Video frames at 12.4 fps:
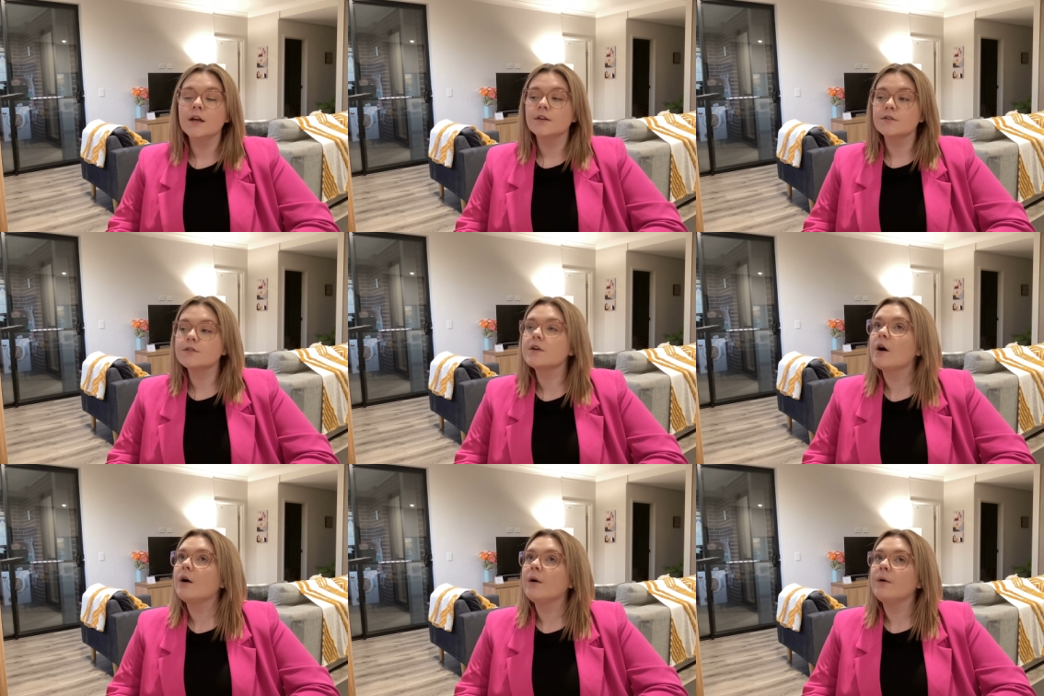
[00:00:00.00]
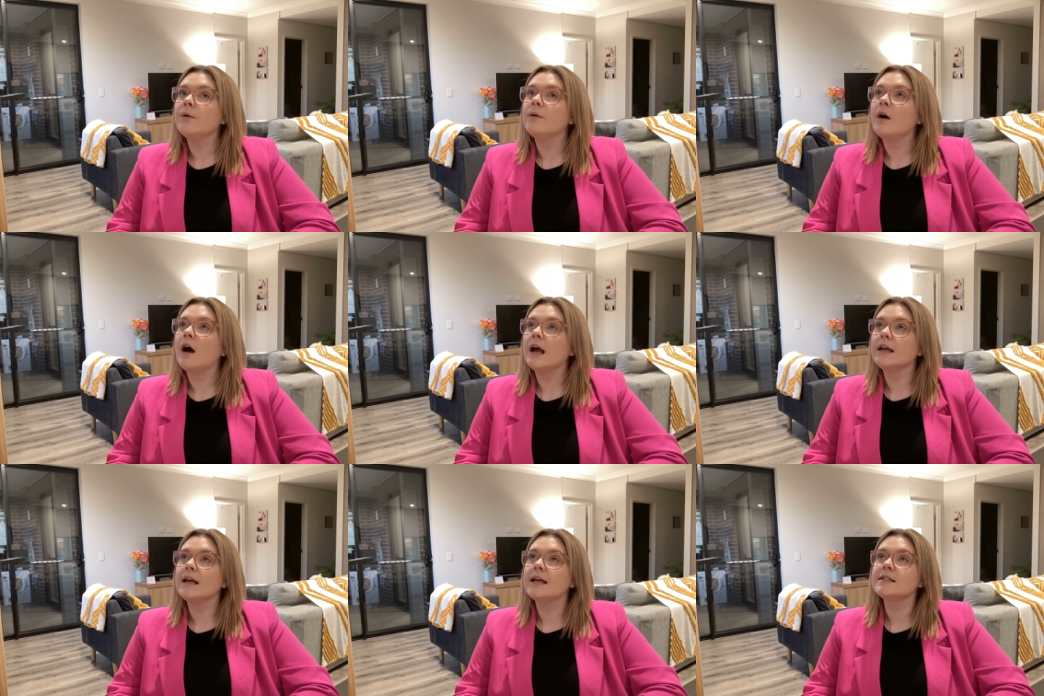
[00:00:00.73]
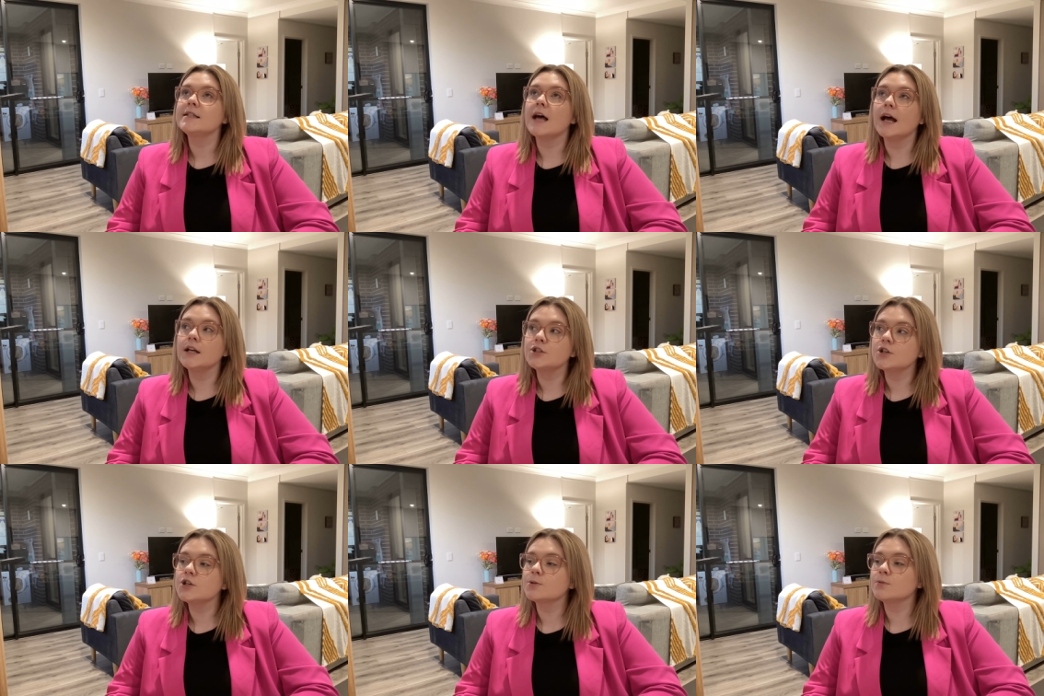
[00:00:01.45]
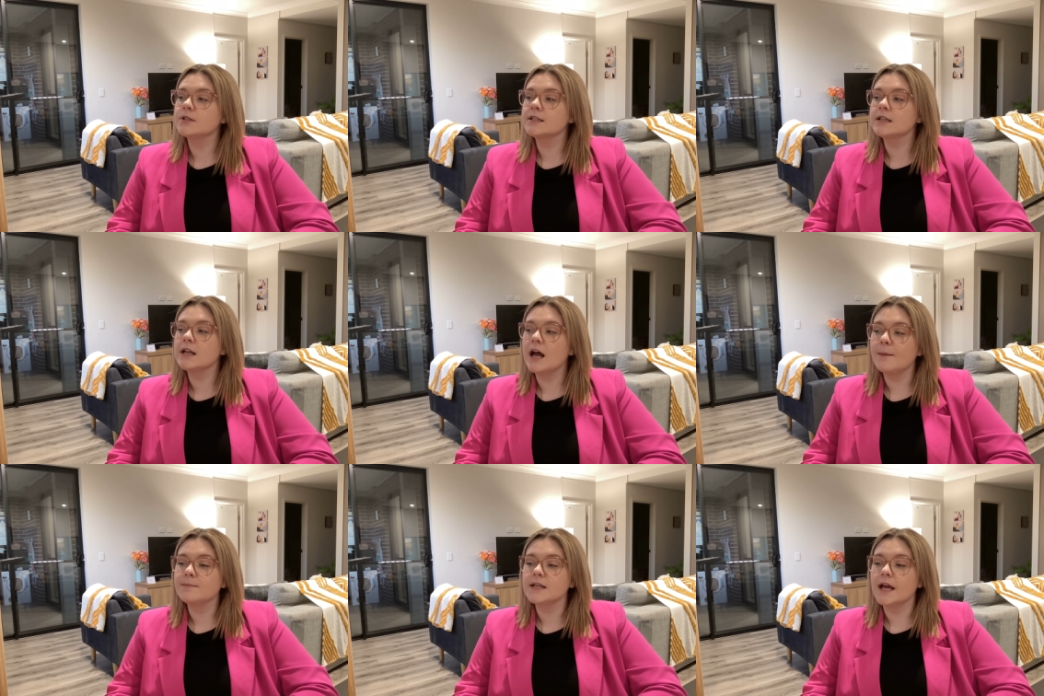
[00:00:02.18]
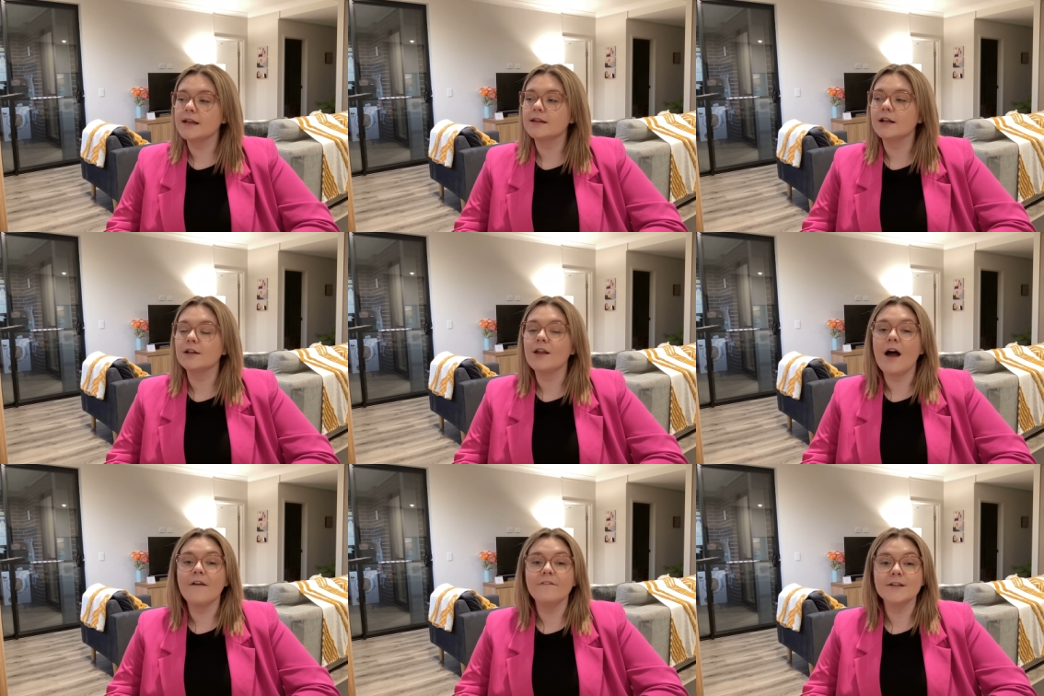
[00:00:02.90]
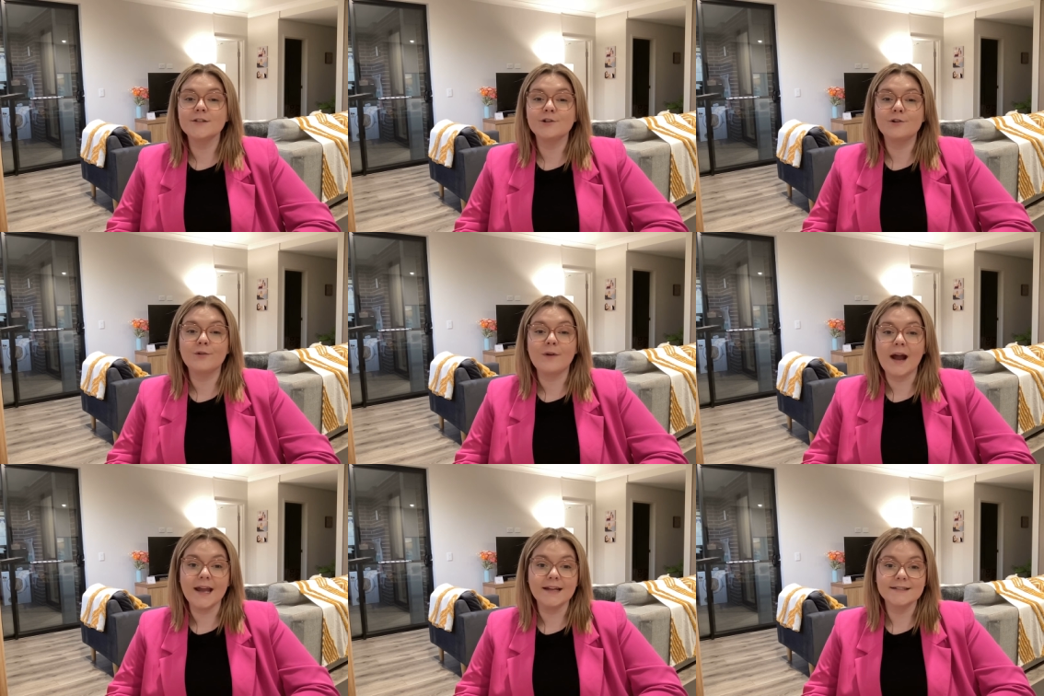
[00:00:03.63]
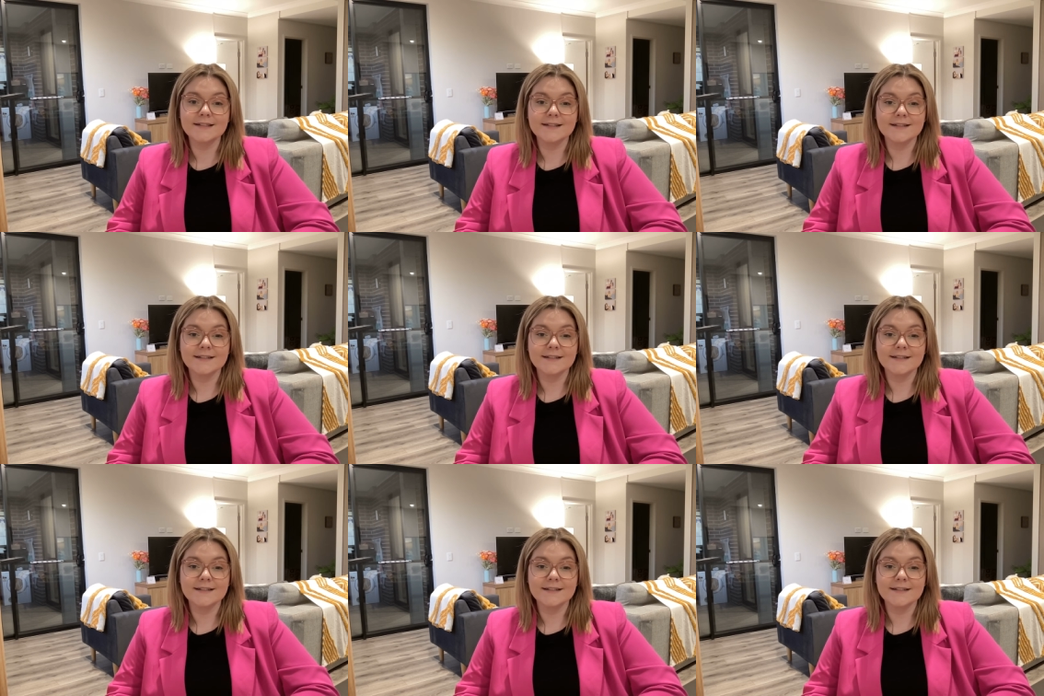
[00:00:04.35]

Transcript: So, I guess as usual, just an update that life is great,